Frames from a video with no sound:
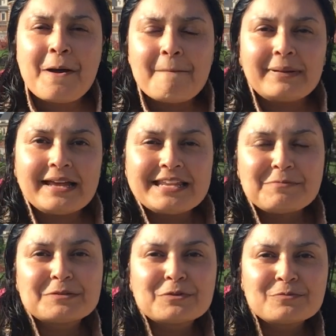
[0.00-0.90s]
My name
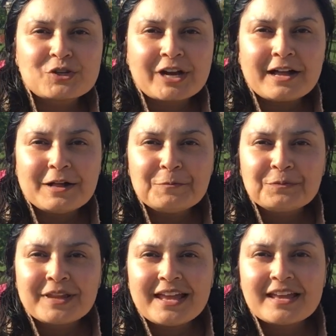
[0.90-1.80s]
is Boom Shikha,
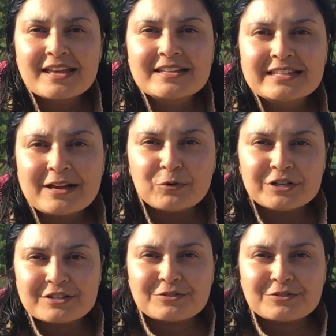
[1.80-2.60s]
and I wanted to